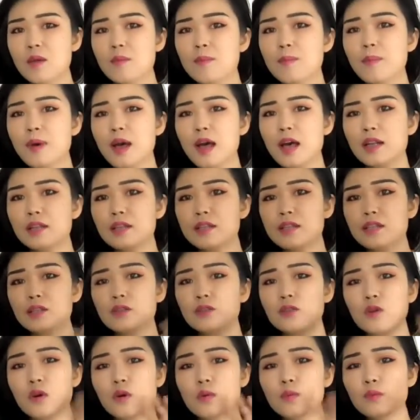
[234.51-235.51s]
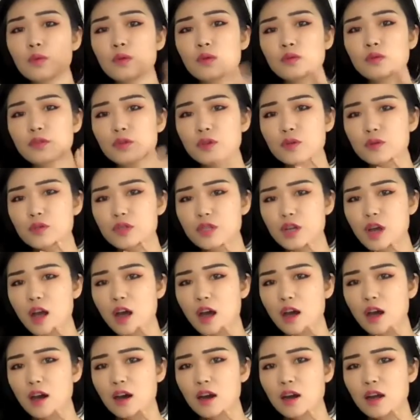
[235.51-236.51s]
but don't move your
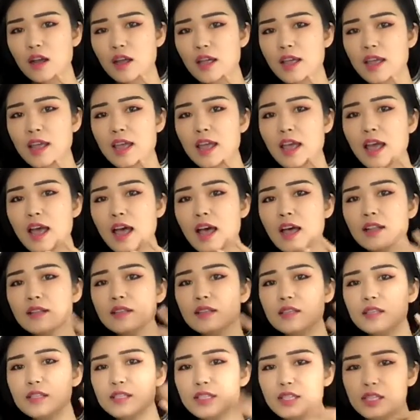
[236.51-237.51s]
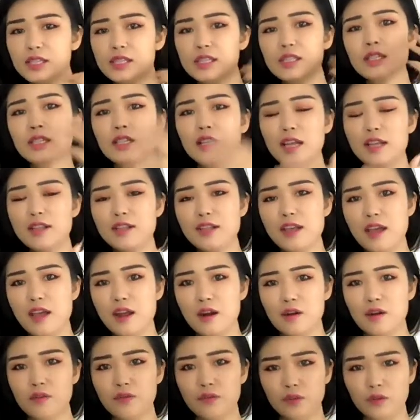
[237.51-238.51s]
tongue and just let the
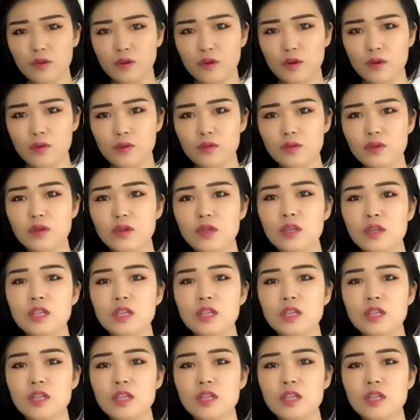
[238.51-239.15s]
air flow.